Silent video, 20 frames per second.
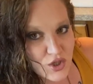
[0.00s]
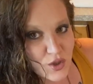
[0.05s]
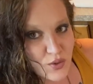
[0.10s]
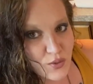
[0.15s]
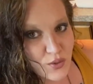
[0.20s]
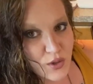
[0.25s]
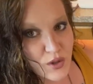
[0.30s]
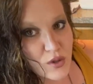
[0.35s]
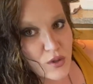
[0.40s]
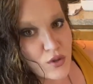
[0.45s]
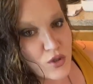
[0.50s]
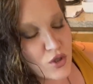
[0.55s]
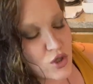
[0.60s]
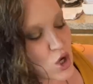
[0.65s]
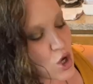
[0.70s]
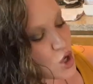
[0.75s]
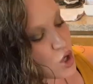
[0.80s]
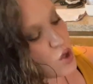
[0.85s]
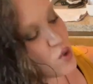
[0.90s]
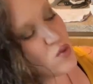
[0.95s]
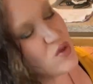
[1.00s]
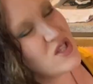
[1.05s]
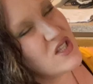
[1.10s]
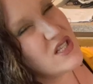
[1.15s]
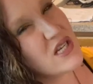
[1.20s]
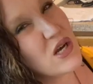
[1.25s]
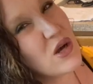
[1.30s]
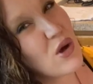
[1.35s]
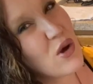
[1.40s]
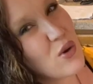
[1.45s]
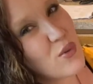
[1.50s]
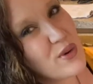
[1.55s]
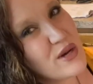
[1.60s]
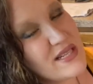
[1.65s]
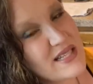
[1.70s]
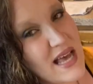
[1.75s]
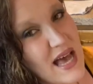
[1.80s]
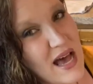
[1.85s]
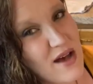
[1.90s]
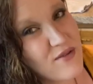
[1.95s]
the roots, you still
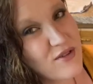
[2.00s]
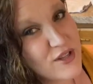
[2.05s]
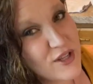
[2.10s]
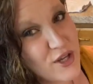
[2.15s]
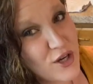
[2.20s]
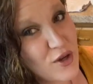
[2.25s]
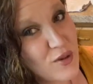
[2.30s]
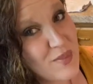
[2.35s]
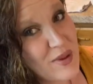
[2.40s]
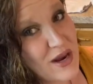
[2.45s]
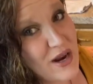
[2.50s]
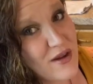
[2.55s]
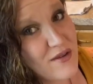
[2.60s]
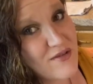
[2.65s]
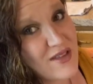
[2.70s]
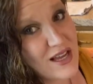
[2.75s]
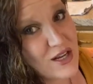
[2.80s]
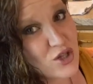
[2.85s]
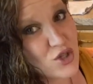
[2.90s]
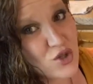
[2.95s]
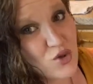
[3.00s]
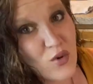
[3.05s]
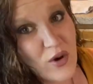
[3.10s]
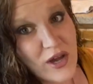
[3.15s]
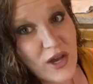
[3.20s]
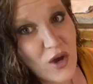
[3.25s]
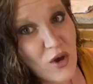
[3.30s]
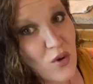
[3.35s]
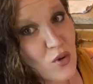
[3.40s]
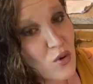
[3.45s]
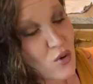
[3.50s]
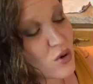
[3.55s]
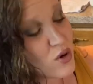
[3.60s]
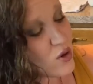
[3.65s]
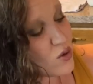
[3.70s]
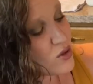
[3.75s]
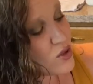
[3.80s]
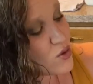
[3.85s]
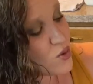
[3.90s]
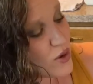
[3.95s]
always have a little bit of that soil
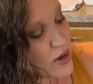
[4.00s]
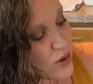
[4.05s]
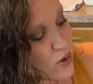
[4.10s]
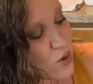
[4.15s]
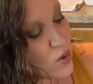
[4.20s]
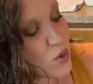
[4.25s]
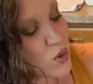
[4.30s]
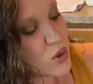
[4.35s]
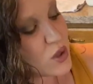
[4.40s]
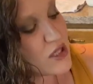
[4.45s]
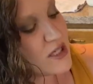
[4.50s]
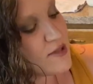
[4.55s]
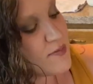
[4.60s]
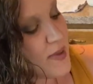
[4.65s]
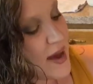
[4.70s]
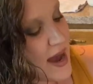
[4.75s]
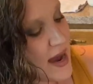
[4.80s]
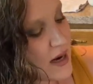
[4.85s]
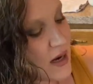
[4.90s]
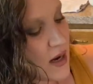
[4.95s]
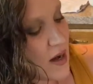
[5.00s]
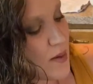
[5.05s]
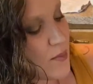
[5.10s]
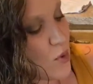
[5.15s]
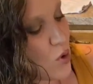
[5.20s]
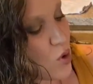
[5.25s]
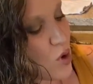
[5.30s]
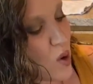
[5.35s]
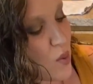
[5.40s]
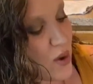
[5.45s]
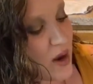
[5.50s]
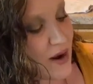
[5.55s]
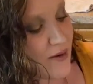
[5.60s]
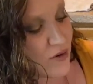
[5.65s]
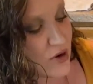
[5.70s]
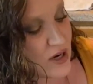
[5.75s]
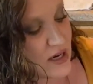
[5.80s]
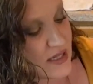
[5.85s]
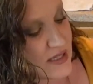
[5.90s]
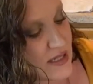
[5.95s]
or sphagnum or
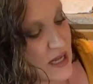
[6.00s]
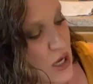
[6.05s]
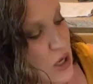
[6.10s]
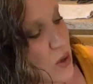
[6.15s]
whatever it is that